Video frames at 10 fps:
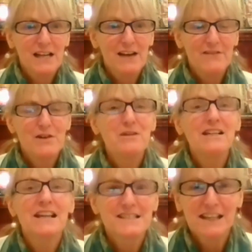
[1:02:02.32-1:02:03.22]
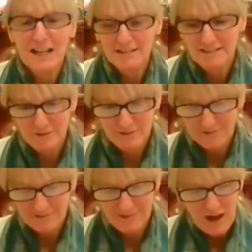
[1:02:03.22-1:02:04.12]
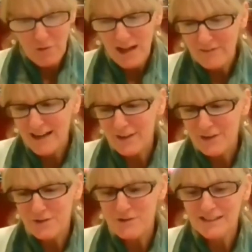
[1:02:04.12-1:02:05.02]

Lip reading: yet. We haven't realized it yet. We haven't had the